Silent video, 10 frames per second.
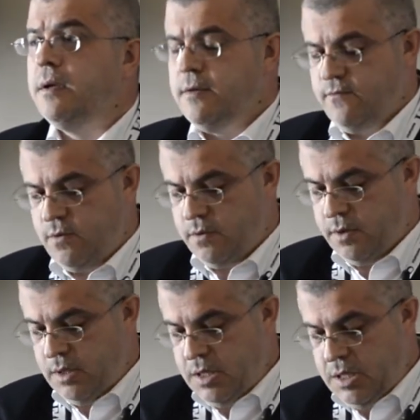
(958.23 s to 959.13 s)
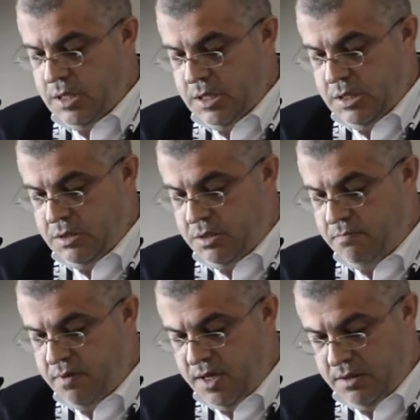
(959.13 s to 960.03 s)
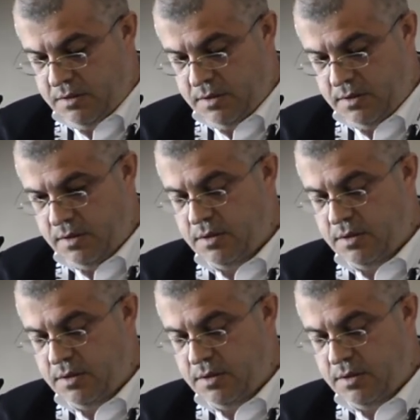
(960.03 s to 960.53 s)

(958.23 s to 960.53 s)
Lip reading: for debate and